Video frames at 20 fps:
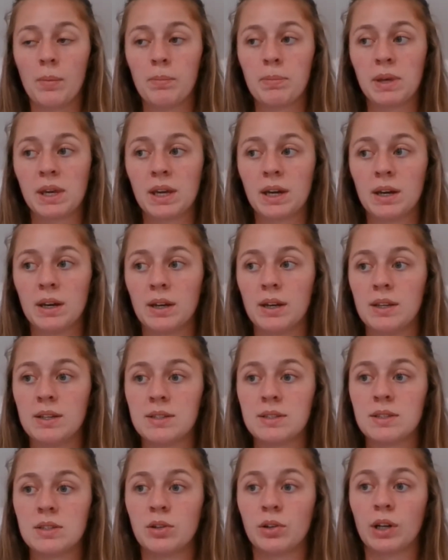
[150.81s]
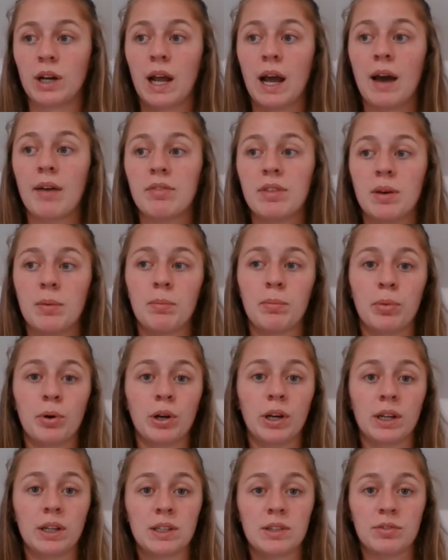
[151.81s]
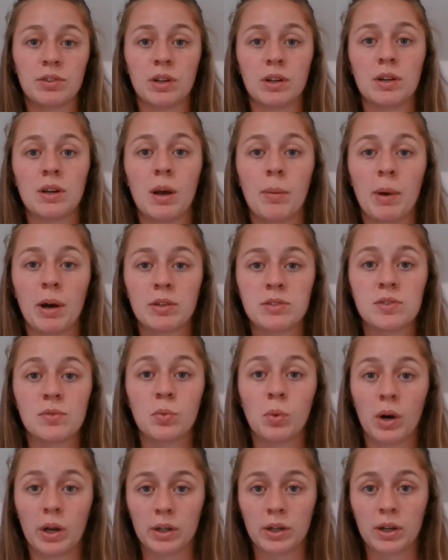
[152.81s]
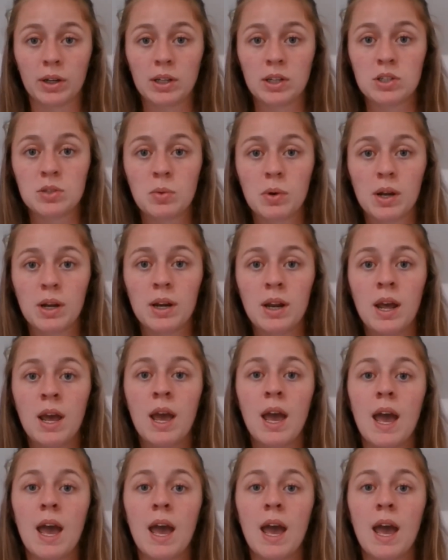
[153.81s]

Because you're going to have them putting different amounts of water on each one,